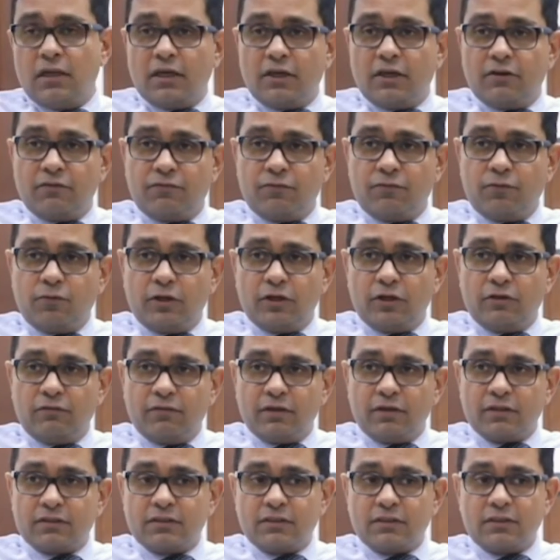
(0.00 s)
If you
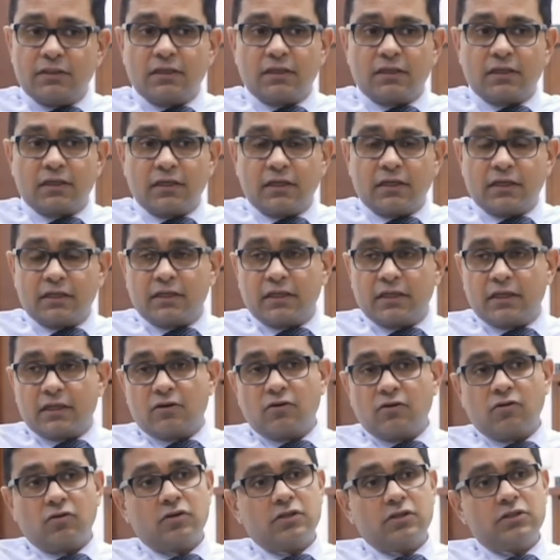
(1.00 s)
invest in the correct
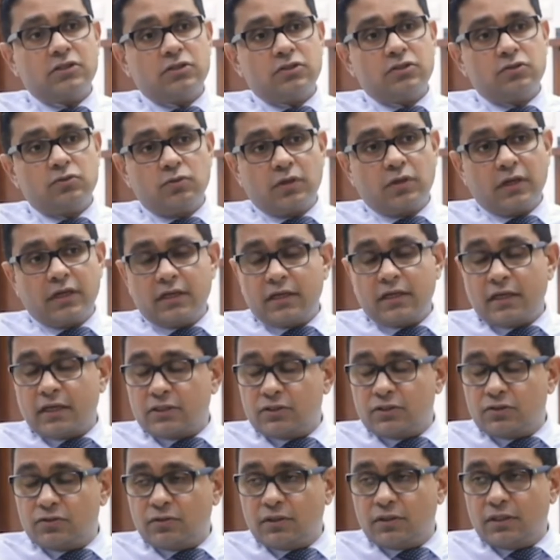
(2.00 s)
technology, you can
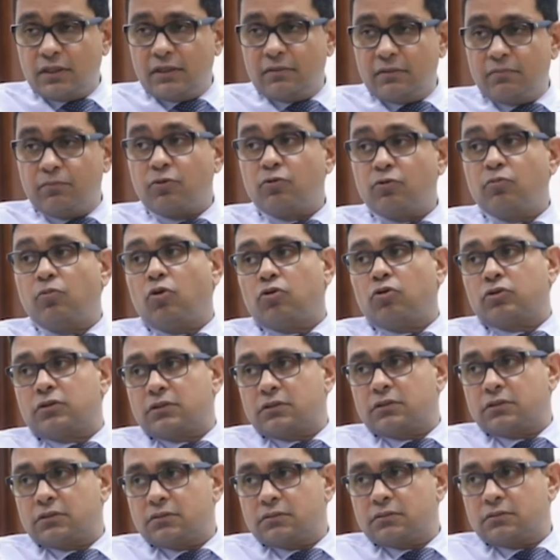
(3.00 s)
actually improve
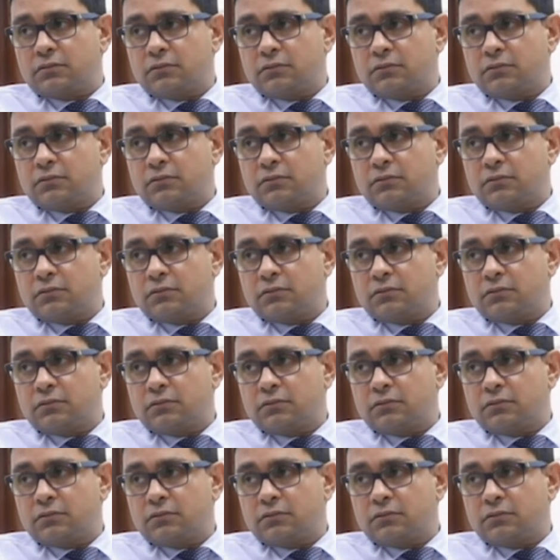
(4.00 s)
both.